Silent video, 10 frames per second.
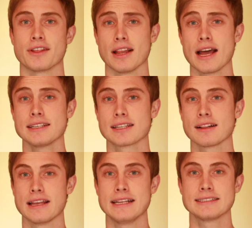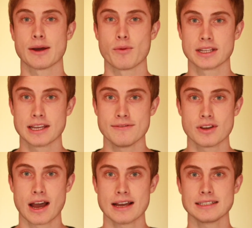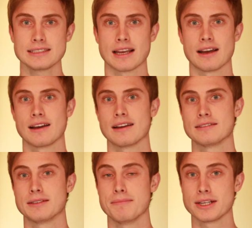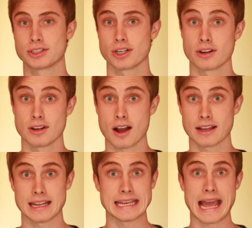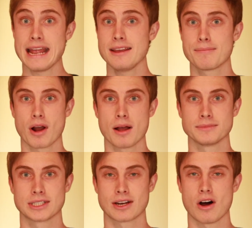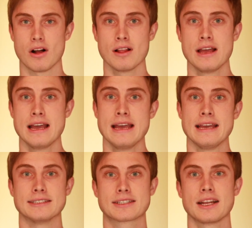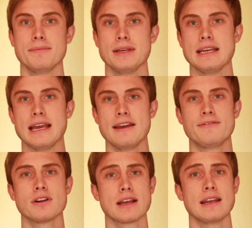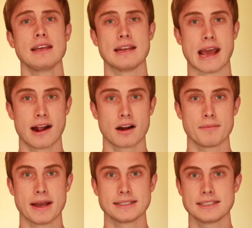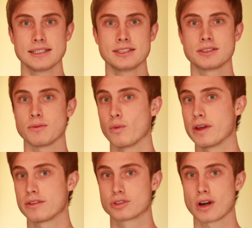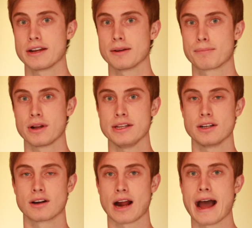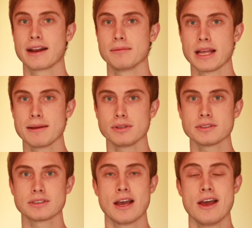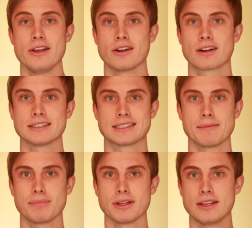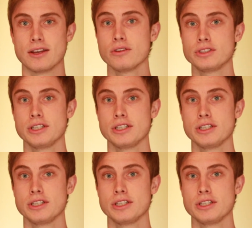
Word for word: The last little hint I want to give you guys uh, to make sure you're not getting any problems at all is going to be if you're getting an error message with trying to print your item labels, you're going to simply go